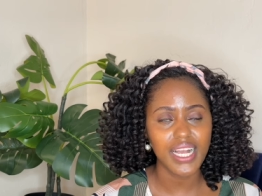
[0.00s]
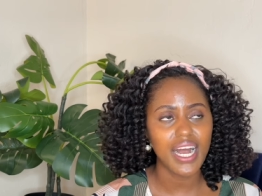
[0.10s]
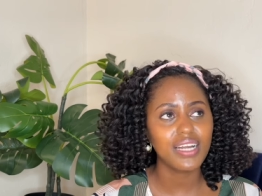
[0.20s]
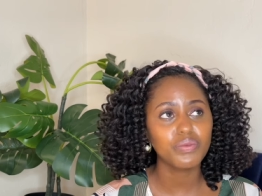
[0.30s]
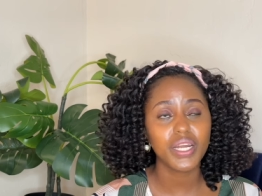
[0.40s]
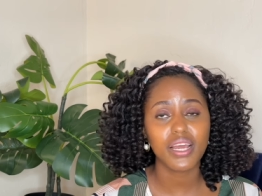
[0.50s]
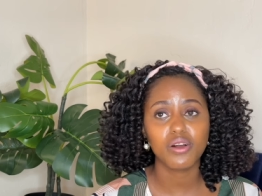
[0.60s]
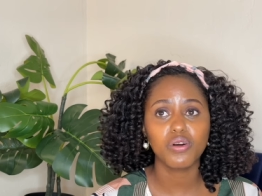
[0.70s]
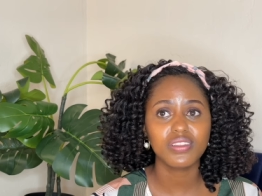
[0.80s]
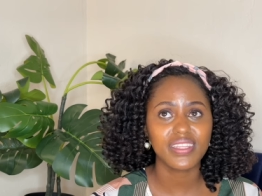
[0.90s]
And when I
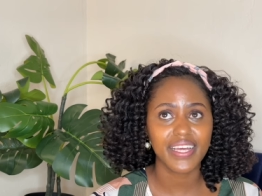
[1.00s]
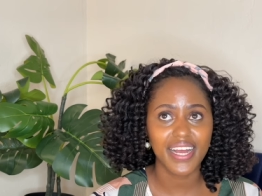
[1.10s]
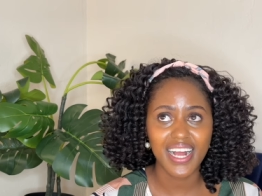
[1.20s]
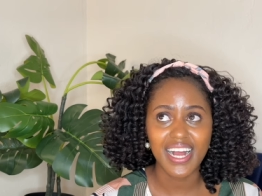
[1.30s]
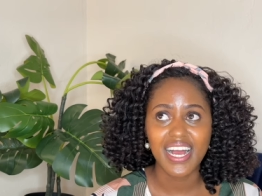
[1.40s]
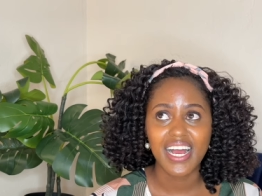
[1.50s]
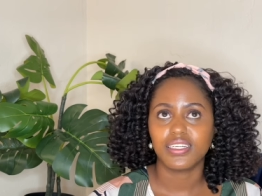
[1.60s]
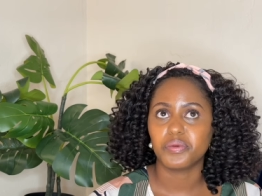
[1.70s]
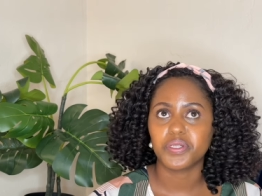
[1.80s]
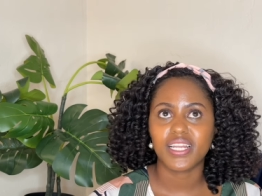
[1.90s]
got there,
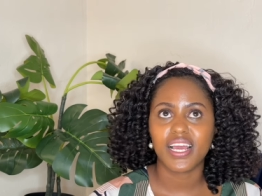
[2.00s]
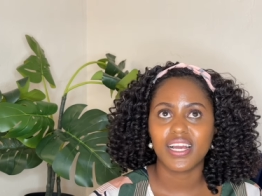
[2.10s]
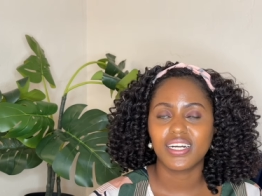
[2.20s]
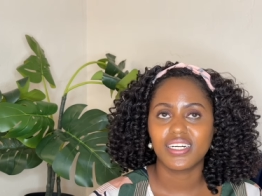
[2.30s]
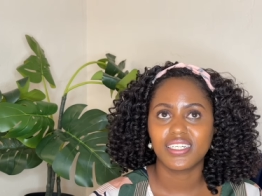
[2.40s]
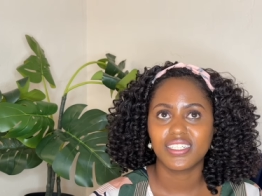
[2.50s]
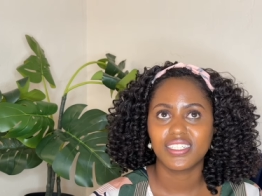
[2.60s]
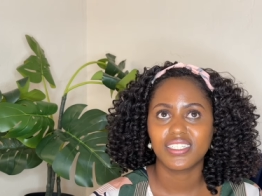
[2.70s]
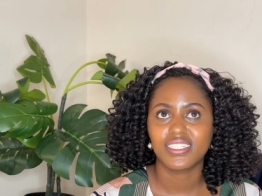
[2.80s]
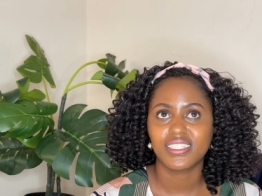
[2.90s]
it was like
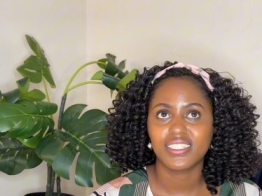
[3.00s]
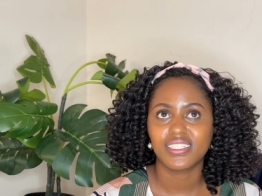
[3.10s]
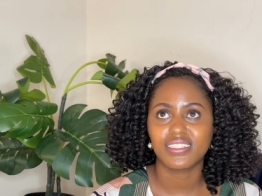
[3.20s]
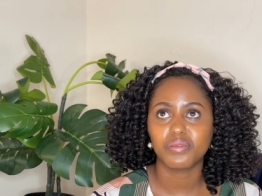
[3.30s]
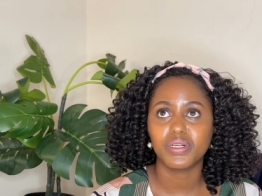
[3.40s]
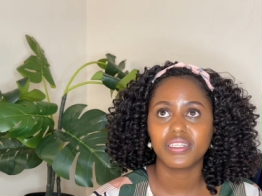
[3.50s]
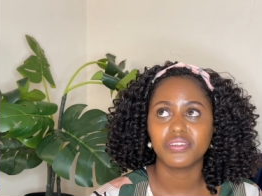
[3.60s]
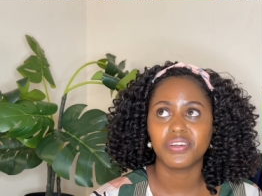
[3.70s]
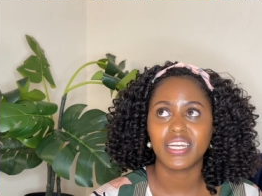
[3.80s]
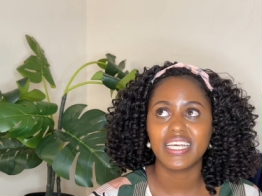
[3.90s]
someone
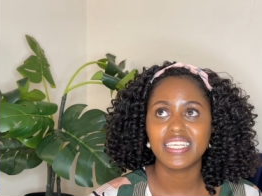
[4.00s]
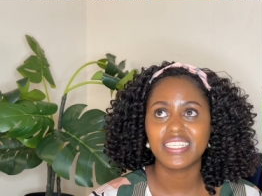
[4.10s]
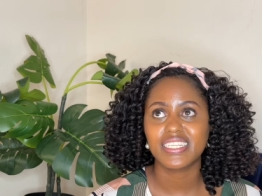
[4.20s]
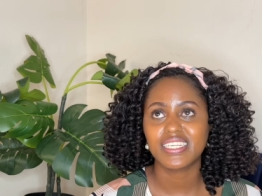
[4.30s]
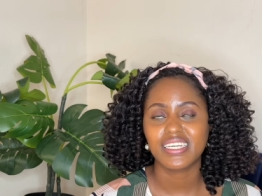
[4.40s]
released,